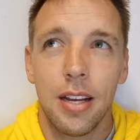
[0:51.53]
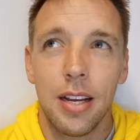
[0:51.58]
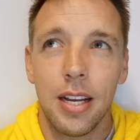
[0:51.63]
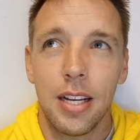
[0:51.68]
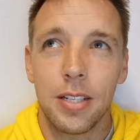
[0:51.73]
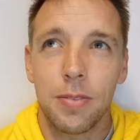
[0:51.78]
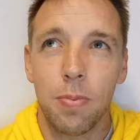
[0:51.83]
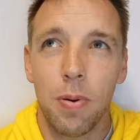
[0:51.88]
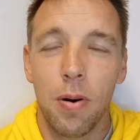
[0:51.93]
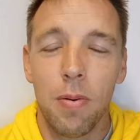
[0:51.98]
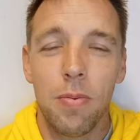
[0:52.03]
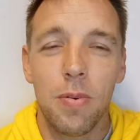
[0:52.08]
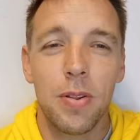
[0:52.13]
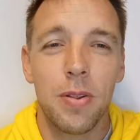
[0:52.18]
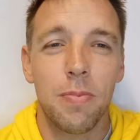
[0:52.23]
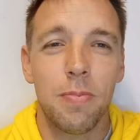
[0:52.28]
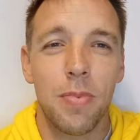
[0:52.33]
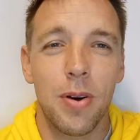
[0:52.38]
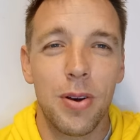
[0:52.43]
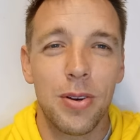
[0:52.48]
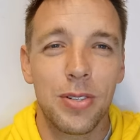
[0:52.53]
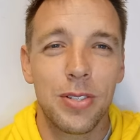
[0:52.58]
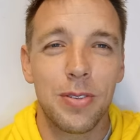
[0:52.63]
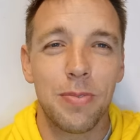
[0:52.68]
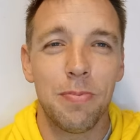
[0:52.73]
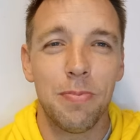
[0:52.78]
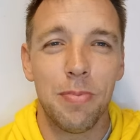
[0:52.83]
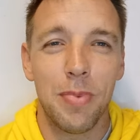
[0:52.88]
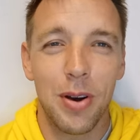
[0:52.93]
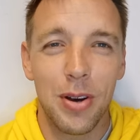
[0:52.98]
it's probably the most
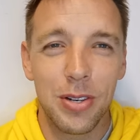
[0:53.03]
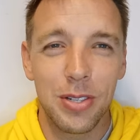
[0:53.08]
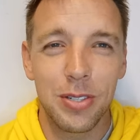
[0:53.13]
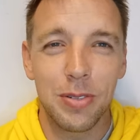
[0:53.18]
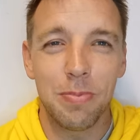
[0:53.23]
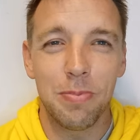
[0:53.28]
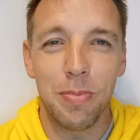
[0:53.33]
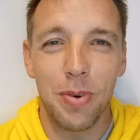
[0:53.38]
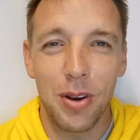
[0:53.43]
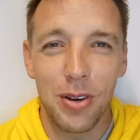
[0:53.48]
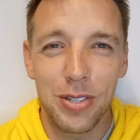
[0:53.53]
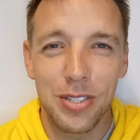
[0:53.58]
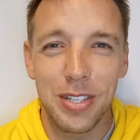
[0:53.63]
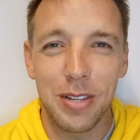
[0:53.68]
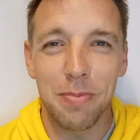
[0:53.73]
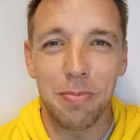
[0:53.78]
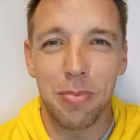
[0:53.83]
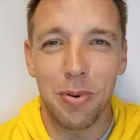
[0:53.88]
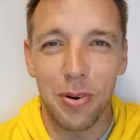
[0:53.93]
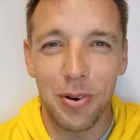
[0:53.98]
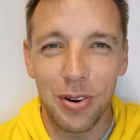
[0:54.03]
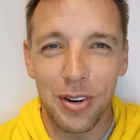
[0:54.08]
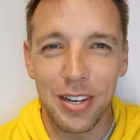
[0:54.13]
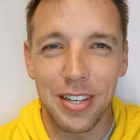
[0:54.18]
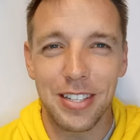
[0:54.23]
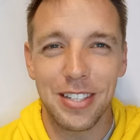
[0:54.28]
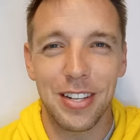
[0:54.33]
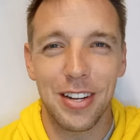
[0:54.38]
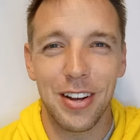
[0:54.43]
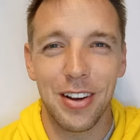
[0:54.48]

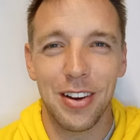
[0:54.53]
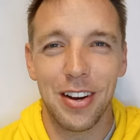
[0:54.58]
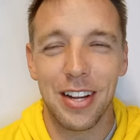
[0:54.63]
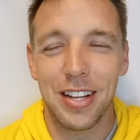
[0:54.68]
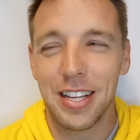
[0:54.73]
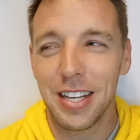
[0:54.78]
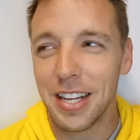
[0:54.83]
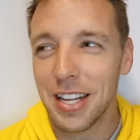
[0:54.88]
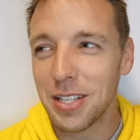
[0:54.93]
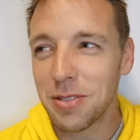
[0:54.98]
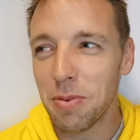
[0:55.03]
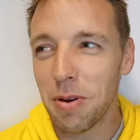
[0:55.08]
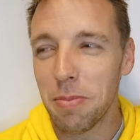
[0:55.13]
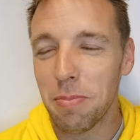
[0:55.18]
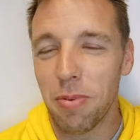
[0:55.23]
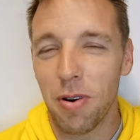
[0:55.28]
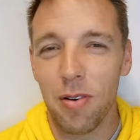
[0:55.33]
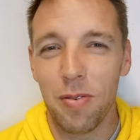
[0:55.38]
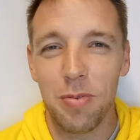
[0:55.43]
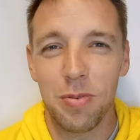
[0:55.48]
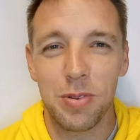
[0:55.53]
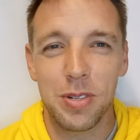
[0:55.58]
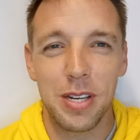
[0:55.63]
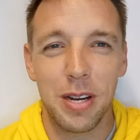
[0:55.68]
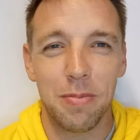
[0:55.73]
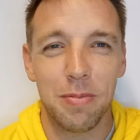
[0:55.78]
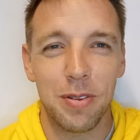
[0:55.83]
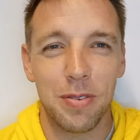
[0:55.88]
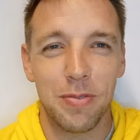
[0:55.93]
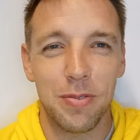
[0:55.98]
important, you know. I think that's why in Proverbs
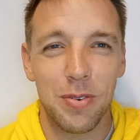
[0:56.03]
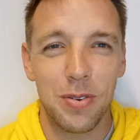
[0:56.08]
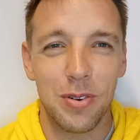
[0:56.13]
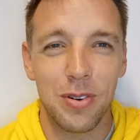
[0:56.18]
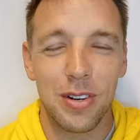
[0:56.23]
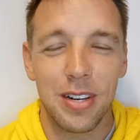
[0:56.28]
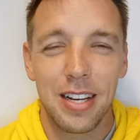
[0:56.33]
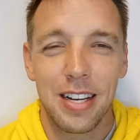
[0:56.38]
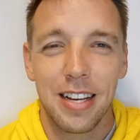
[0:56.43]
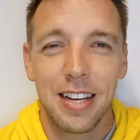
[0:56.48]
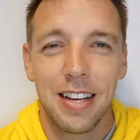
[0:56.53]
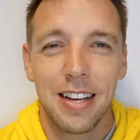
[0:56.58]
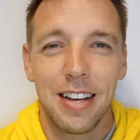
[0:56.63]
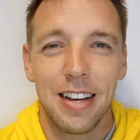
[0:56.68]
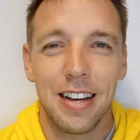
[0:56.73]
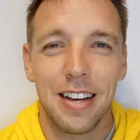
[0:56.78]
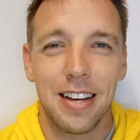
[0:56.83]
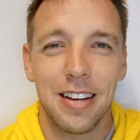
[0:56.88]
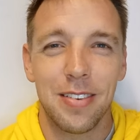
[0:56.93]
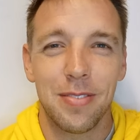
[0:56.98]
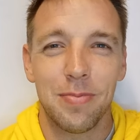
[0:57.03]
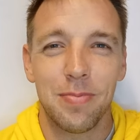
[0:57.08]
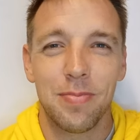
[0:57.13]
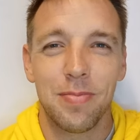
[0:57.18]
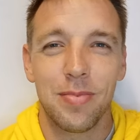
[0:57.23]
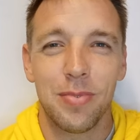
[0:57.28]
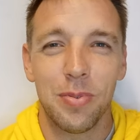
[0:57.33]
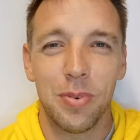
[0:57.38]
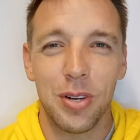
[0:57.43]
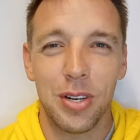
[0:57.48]
chapter 4,
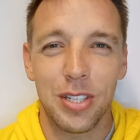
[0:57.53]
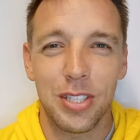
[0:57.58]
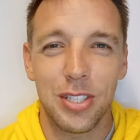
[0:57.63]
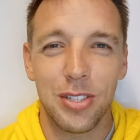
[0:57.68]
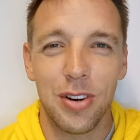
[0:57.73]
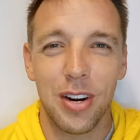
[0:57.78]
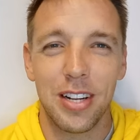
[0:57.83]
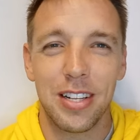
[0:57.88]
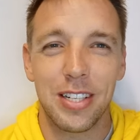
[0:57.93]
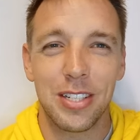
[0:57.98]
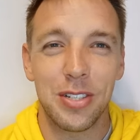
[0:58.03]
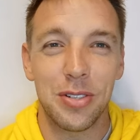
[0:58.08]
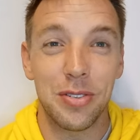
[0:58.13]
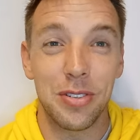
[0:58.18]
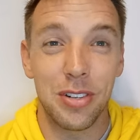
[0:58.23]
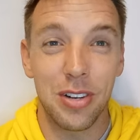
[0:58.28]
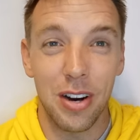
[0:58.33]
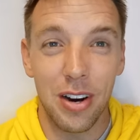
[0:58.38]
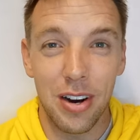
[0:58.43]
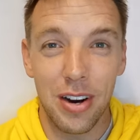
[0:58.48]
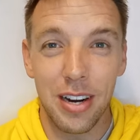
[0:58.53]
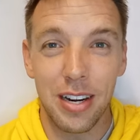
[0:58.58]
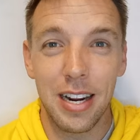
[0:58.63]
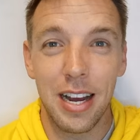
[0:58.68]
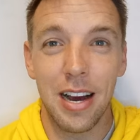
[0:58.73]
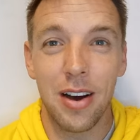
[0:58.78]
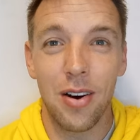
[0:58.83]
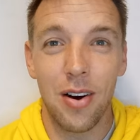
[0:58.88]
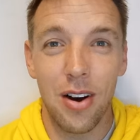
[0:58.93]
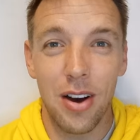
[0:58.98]
we're instructed to guard
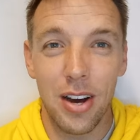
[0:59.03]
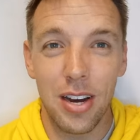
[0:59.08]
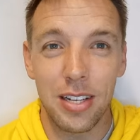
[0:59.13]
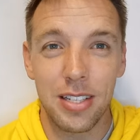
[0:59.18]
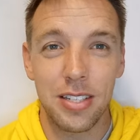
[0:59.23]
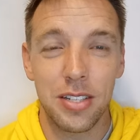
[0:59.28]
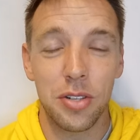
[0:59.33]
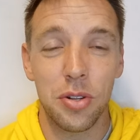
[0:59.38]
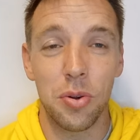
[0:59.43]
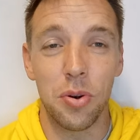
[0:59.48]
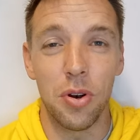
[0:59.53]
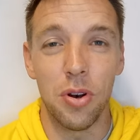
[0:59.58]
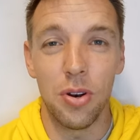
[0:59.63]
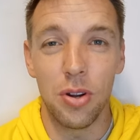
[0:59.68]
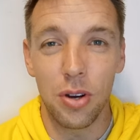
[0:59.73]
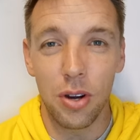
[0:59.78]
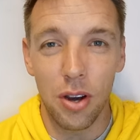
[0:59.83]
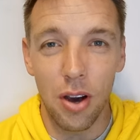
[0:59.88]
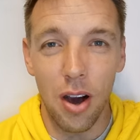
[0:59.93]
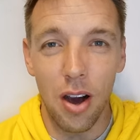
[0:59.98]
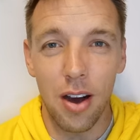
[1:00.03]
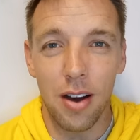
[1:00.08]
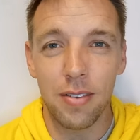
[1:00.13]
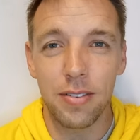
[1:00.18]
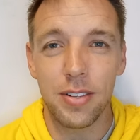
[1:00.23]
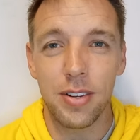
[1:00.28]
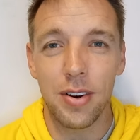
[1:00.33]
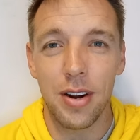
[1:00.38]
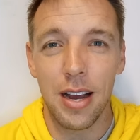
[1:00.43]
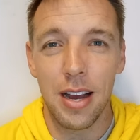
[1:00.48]
our hearts, to look
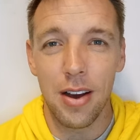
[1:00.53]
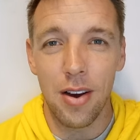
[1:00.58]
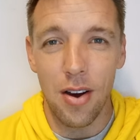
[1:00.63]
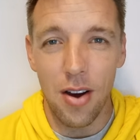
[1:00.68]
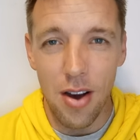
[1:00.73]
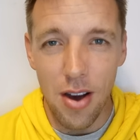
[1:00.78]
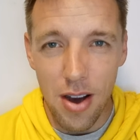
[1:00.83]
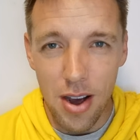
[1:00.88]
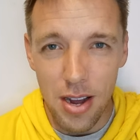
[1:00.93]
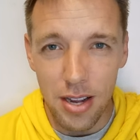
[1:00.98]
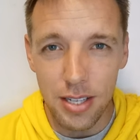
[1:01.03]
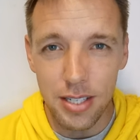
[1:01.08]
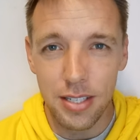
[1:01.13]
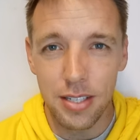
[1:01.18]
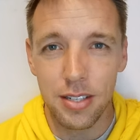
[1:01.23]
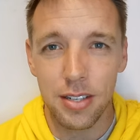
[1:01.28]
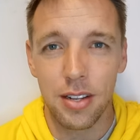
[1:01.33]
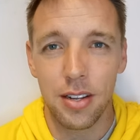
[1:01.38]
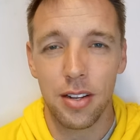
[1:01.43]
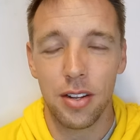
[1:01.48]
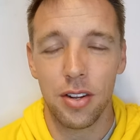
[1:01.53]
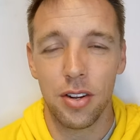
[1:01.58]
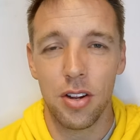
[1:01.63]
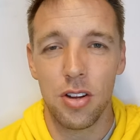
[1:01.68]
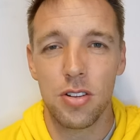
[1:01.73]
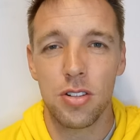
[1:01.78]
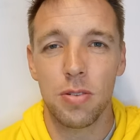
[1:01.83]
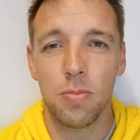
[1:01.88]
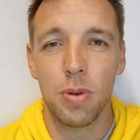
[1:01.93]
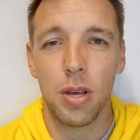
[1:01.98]
after our hearts, you know,
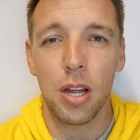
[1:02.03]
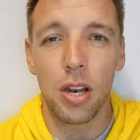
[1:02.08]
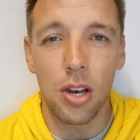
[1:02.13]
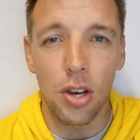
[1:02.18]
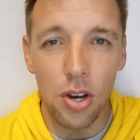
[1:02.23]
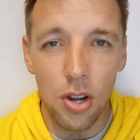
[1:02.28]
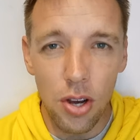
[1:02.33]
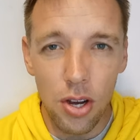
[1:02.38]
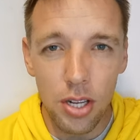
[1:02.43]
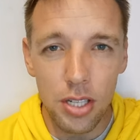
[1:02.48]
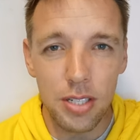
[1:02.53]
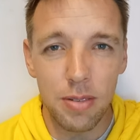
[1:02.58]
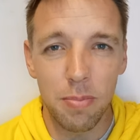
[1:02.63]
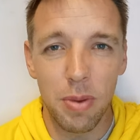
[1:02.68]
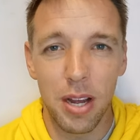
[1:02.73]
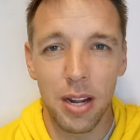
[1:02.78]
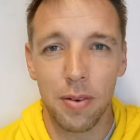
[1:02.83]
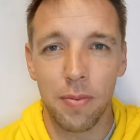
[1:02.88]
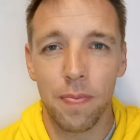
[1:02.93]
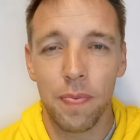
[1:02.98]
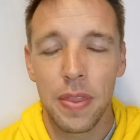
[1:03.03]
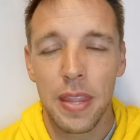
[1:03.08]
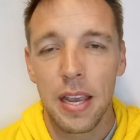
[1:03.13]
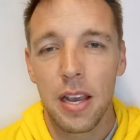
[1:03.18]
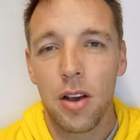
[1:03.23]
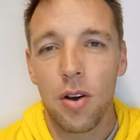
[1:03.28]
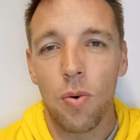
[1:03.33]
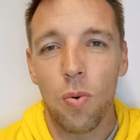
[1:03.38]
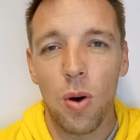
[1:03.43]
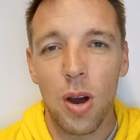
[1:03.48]
to be alert about
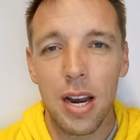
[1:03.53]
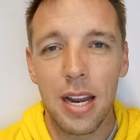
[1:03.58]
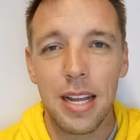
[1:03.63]
what